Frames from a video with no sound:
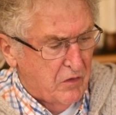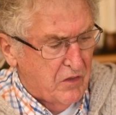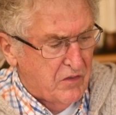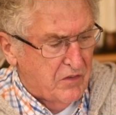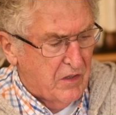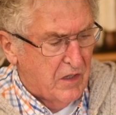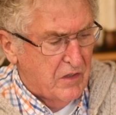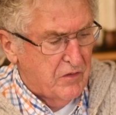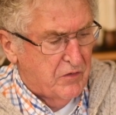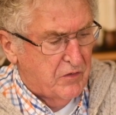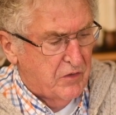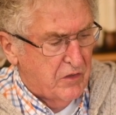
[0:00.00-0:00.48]

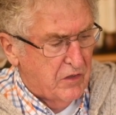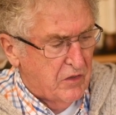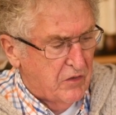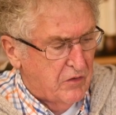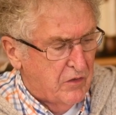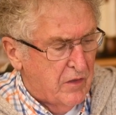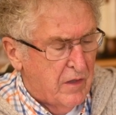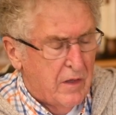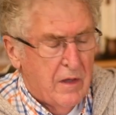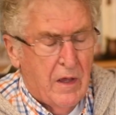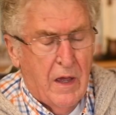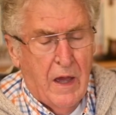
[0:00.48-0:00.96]
Celsius
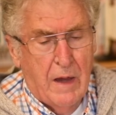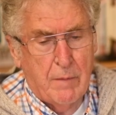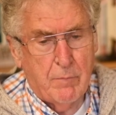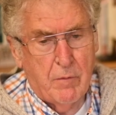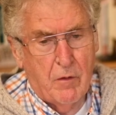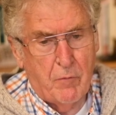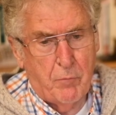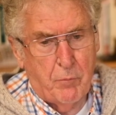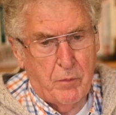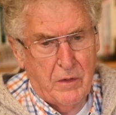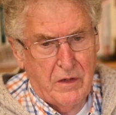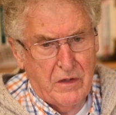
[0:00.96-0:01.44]

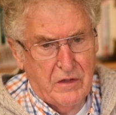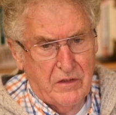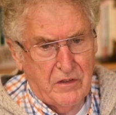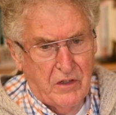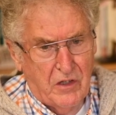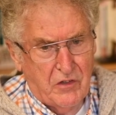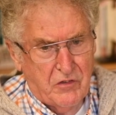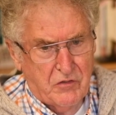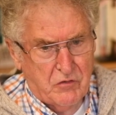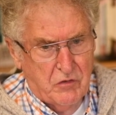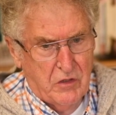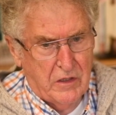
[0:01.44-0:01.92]
above
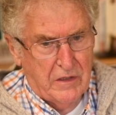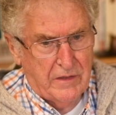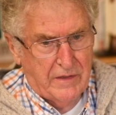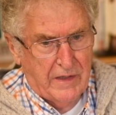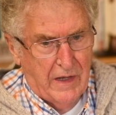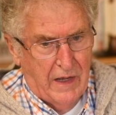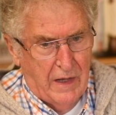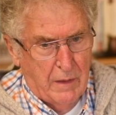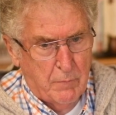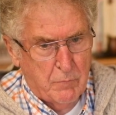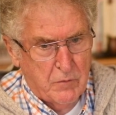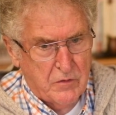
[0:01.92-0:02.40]
pre-industrial
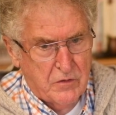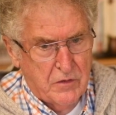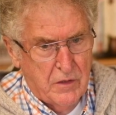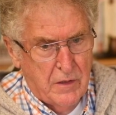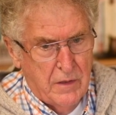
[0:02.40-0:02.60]
times.